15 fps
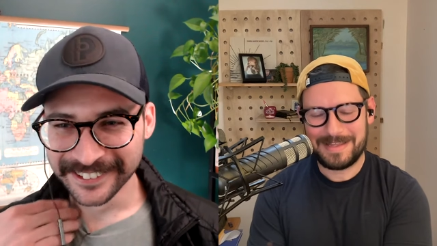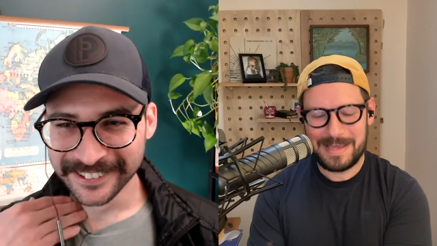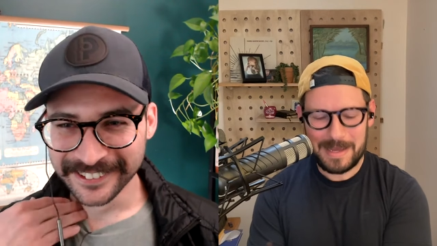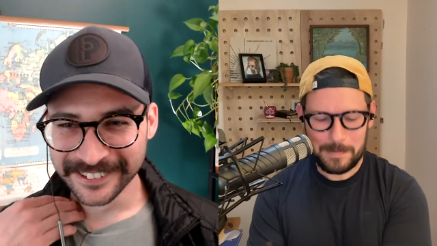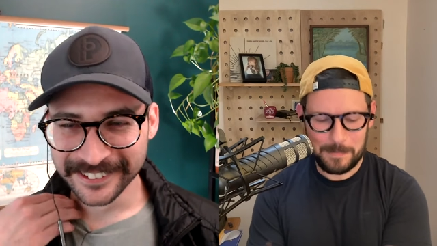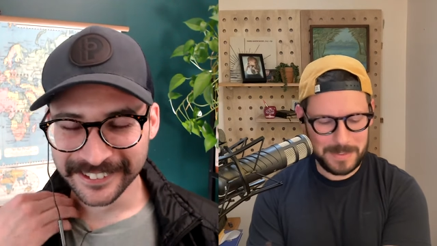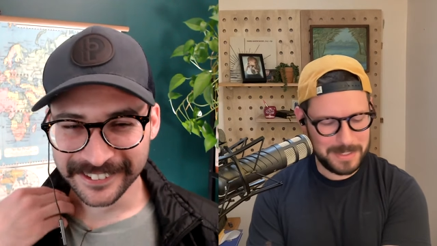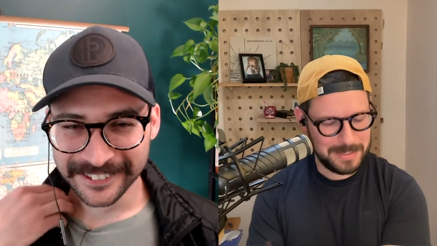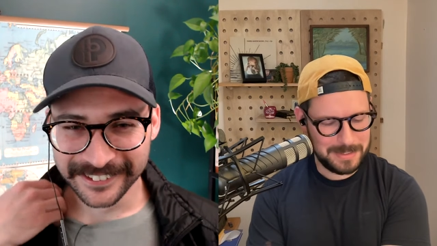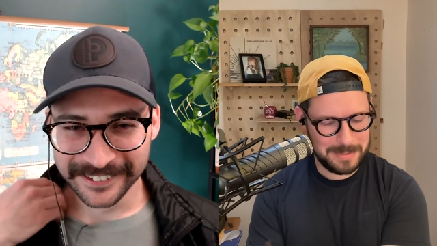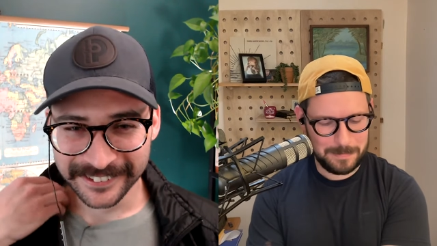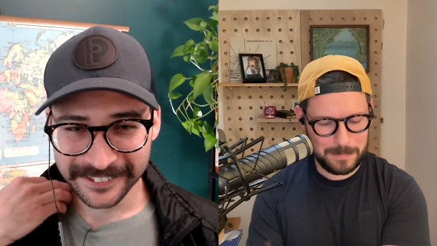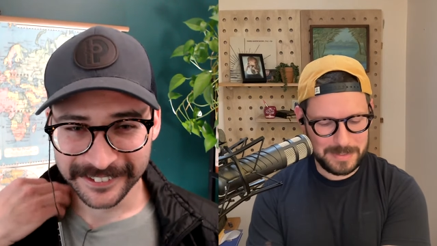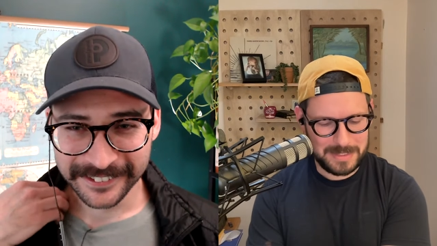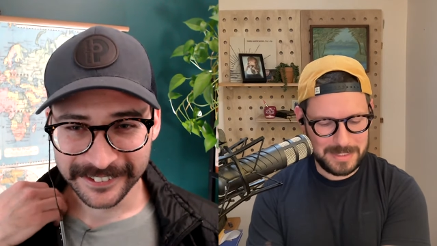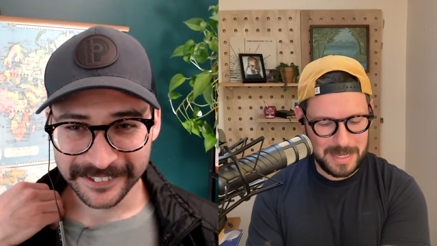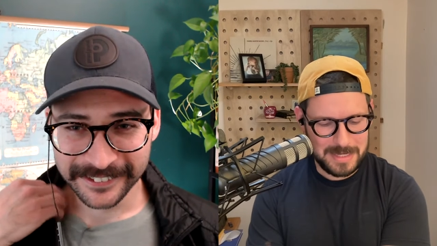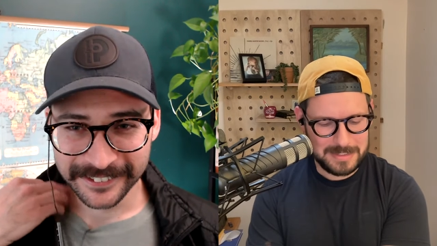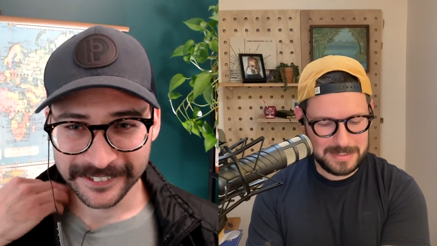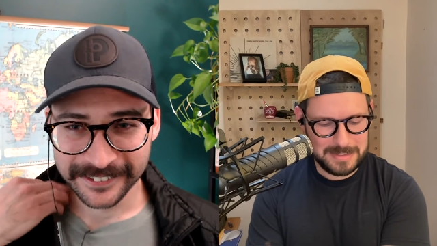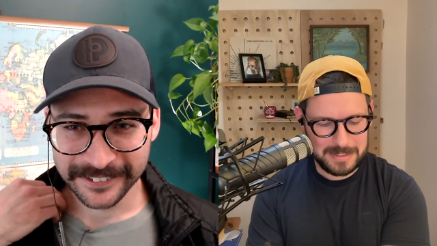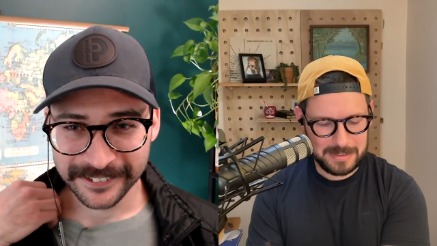Speaker 1: yeah, but but the
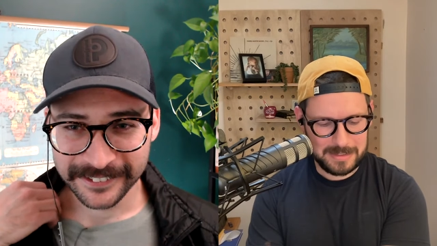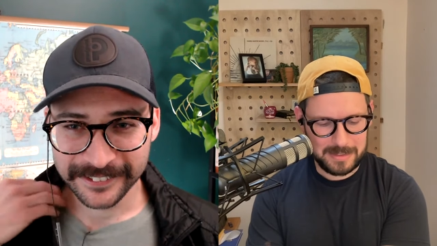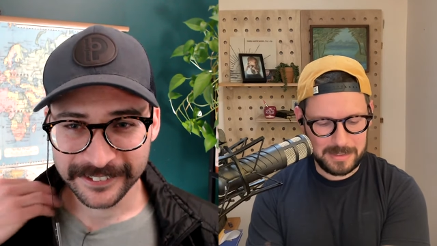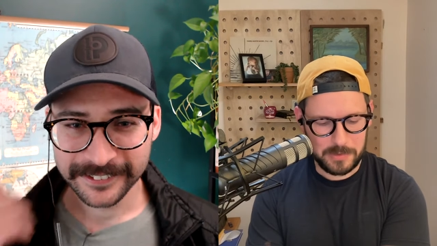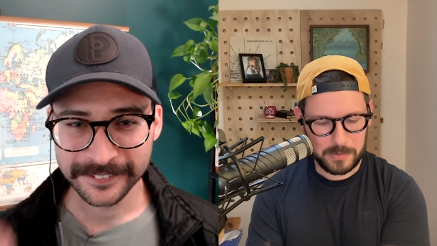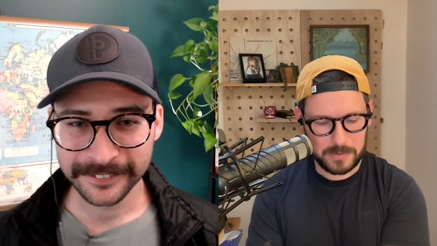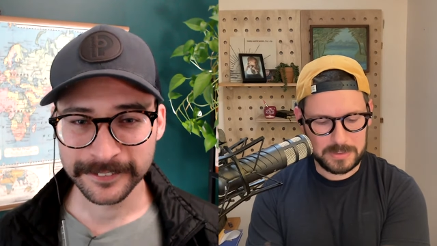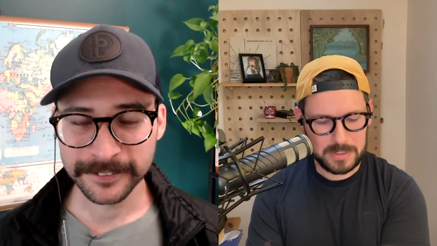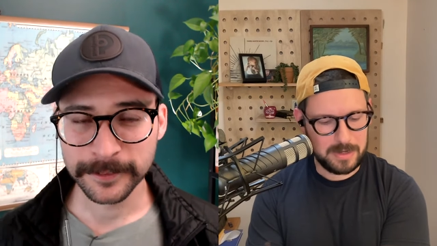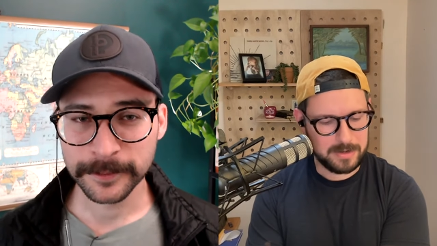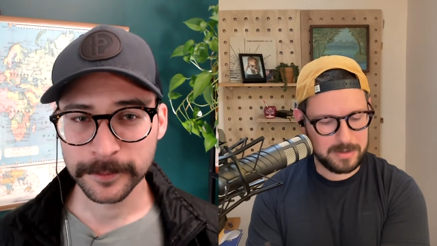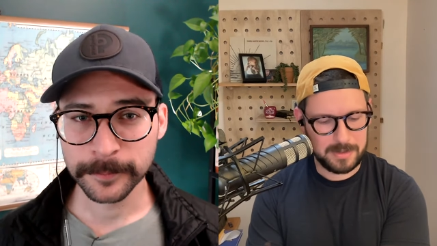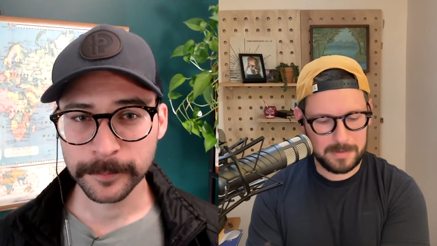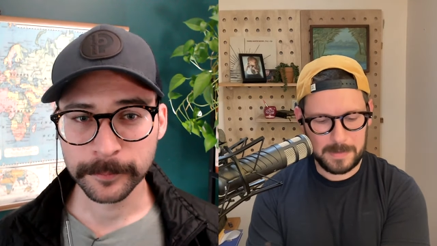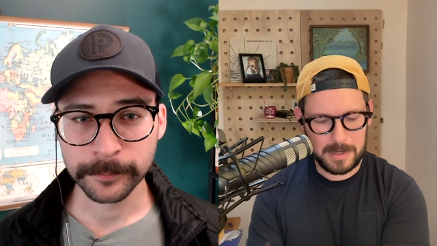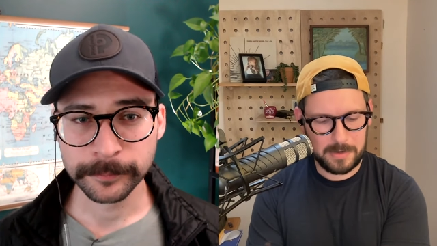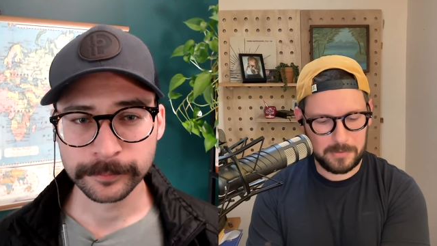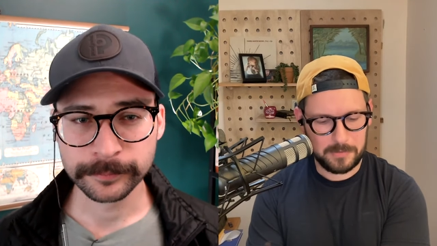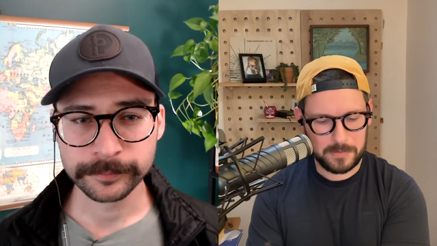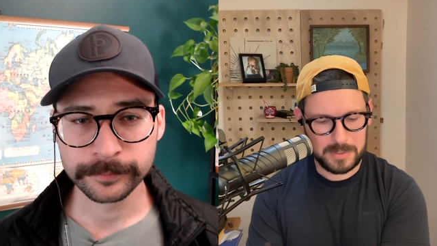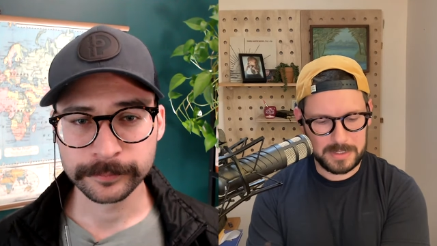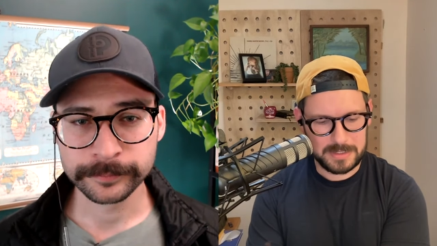idea that you were talking
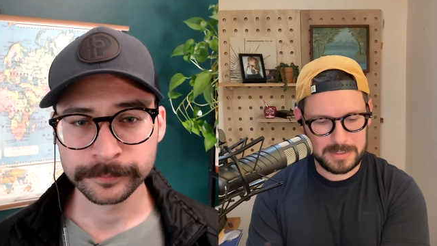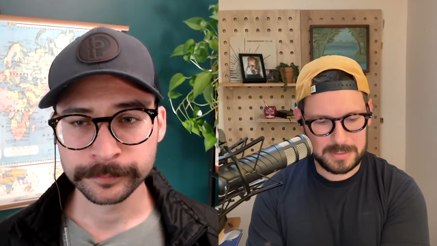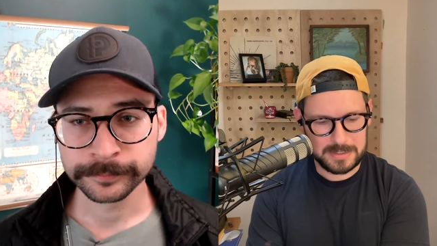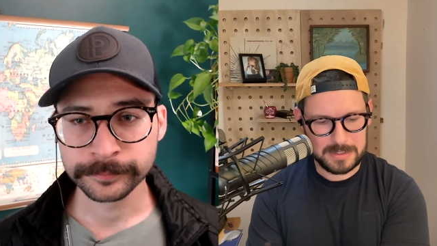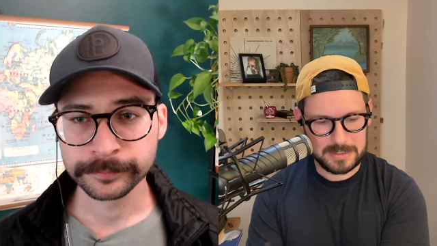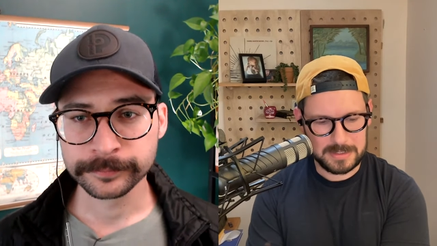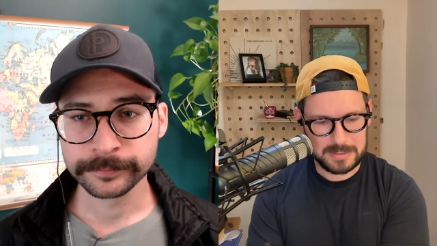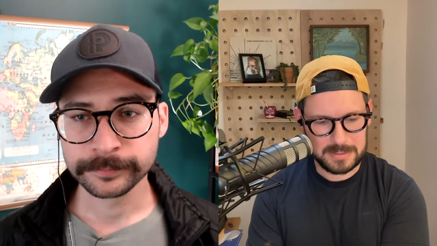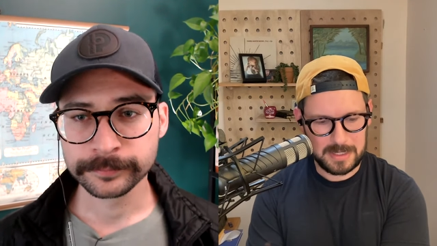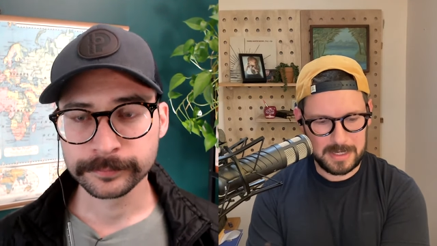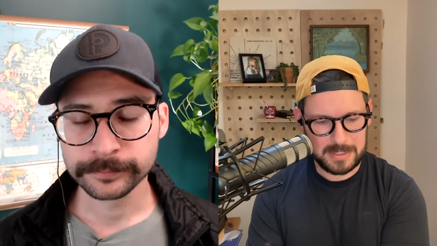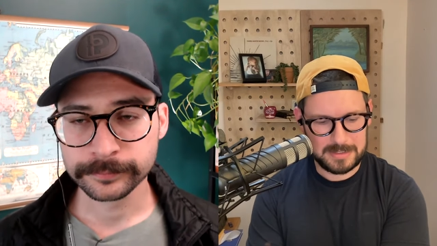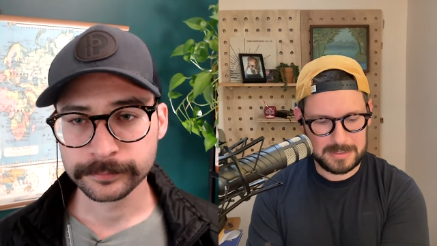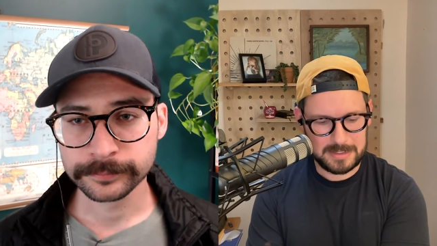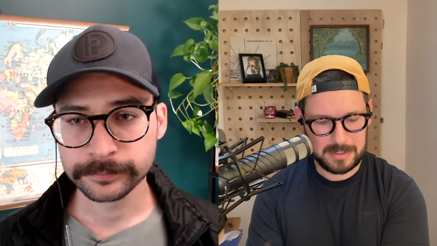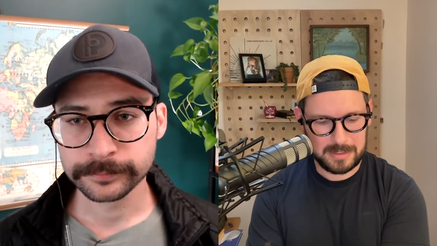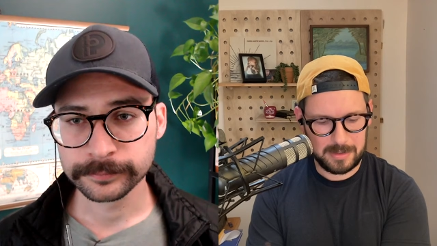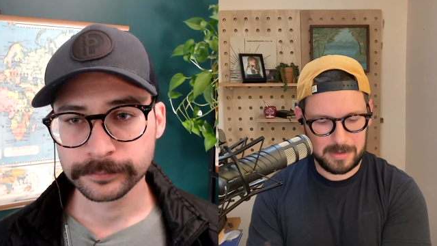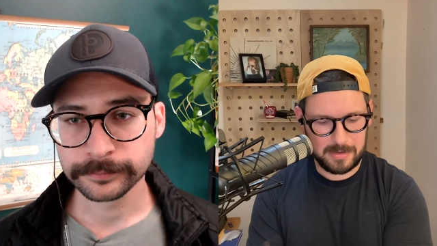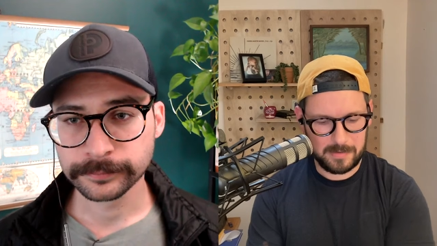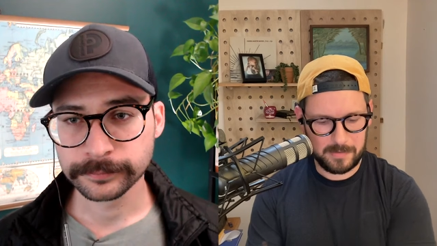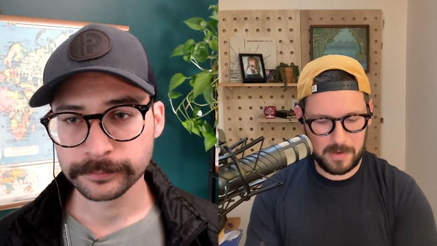about was this
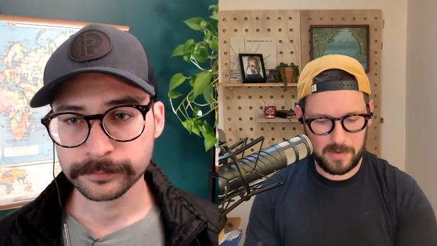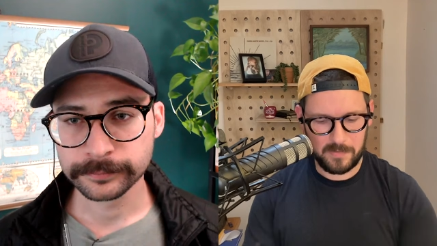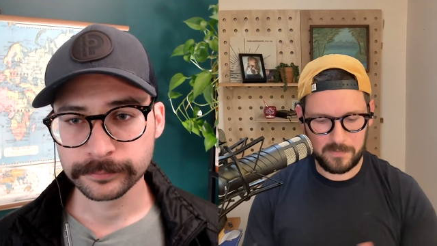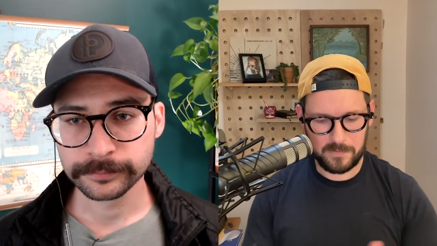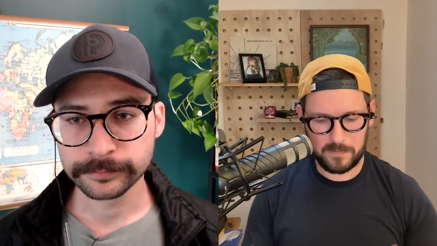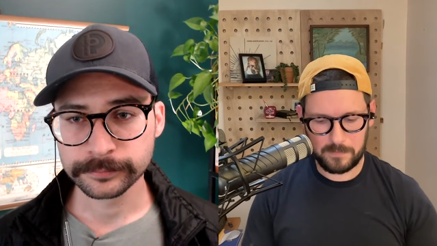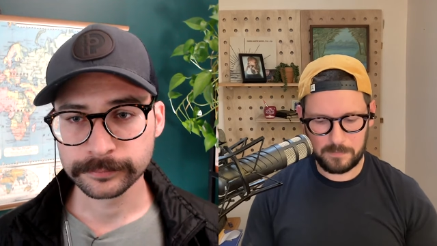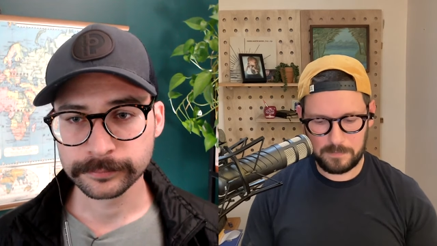idea of